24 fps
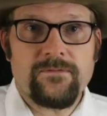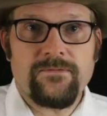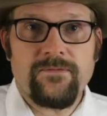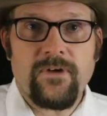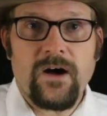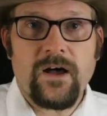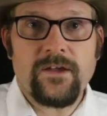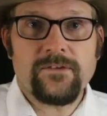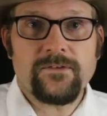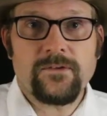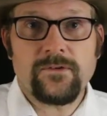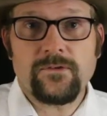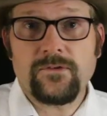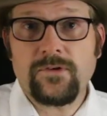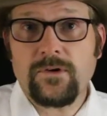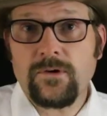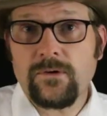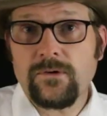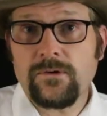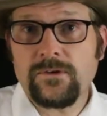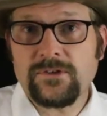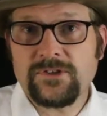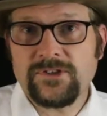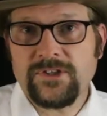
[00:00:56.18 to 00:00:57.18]
fossil
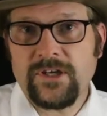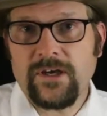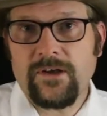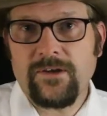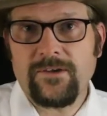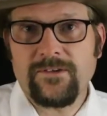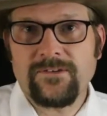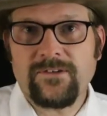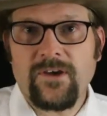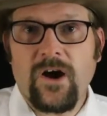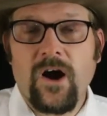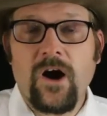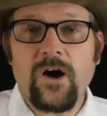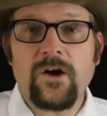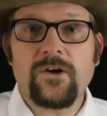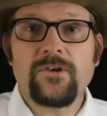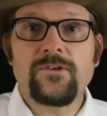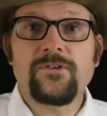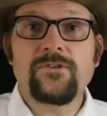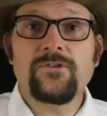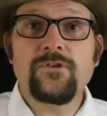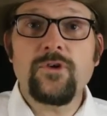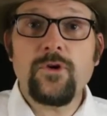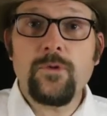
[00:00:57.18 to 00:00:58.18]
turtle shells are
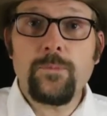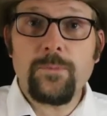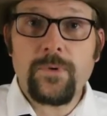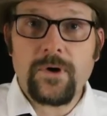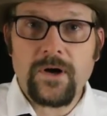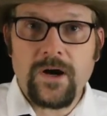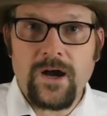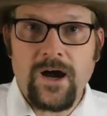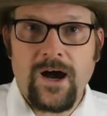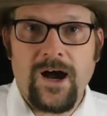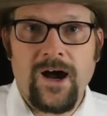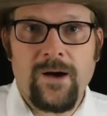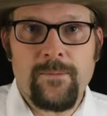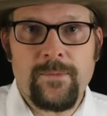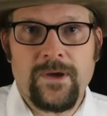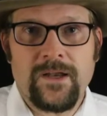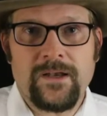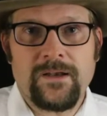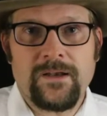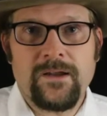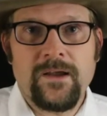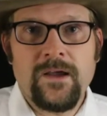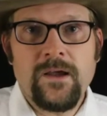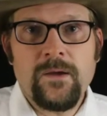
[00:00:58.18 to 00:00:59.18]
super
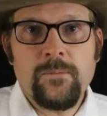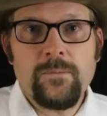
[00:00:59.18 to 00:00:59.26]
common